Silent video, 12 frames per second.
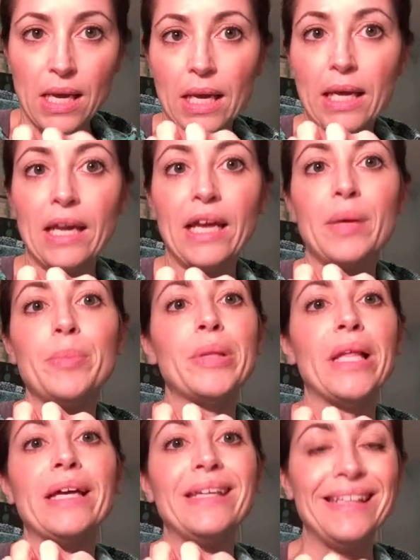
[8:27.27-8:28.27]
and I
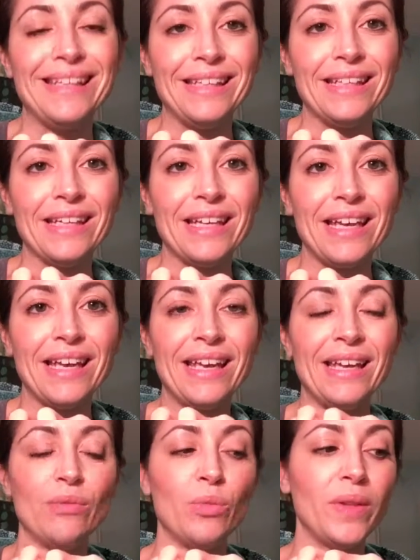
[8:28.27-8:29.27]
apply heat.
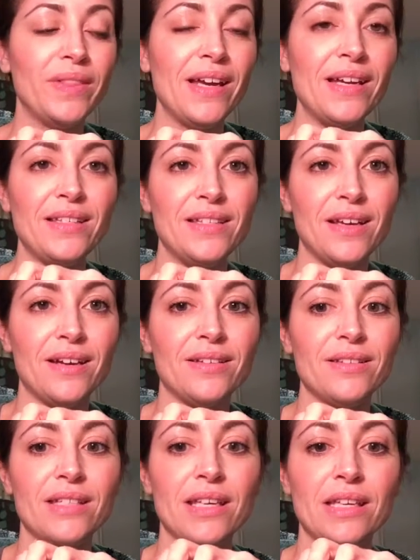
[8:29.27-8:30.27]
And what that
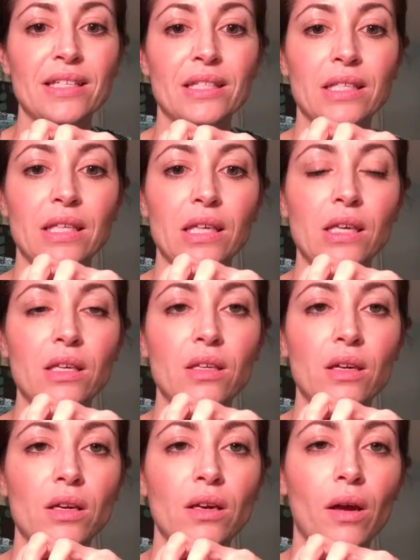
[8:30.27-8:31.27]
does is the heat
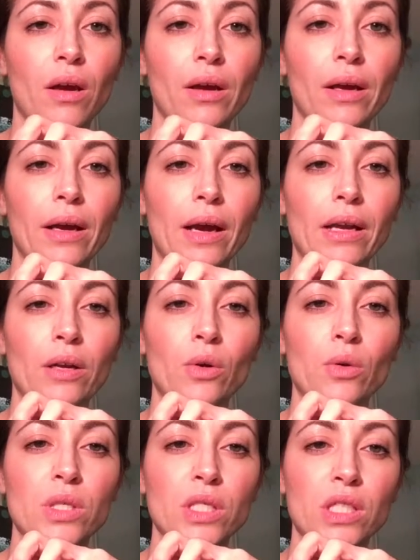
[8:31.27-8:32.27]
kind of
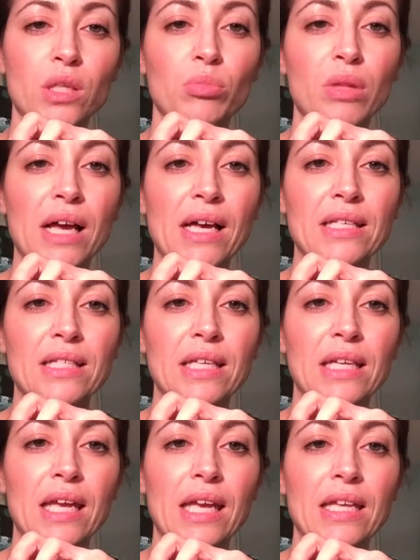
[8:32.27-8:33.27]
goes into the
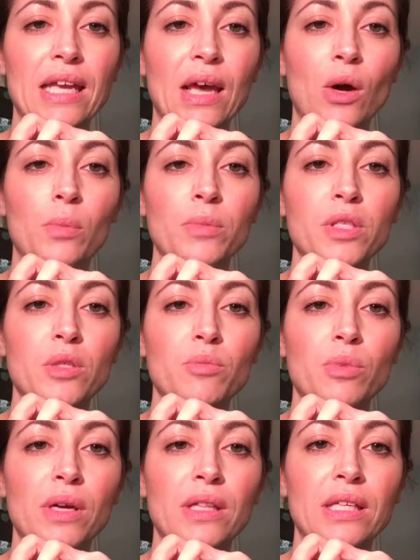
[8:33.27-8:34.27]
plastic and helps
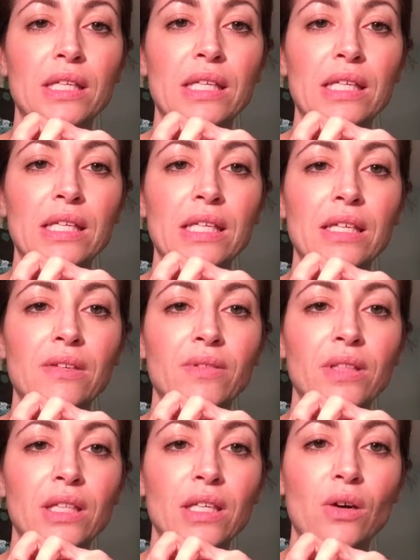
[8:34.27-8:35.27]
spread the heat
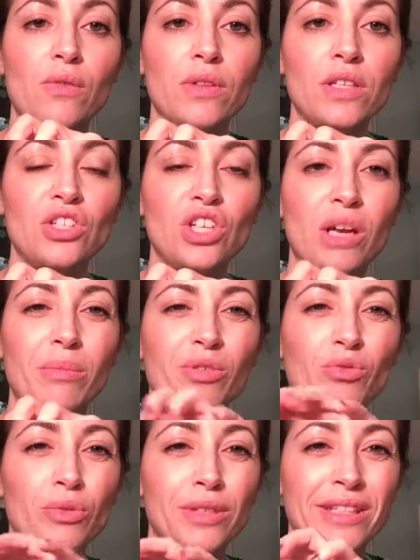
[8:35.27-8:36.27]
evenly over the jam
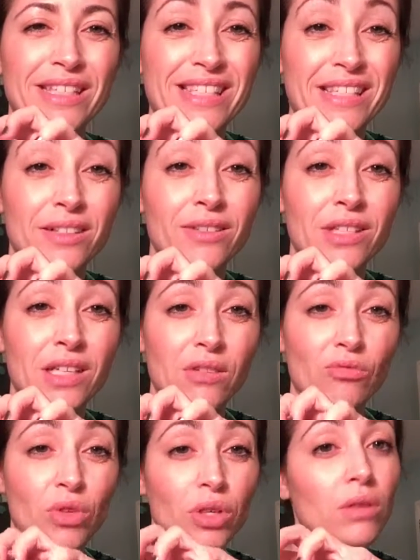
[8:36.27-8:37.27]
and really seals it
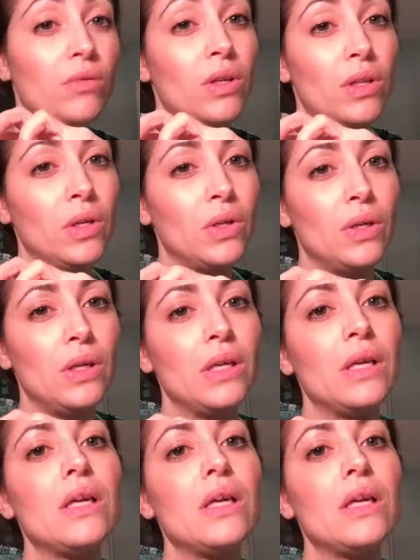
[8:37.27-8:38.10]
in really, really good.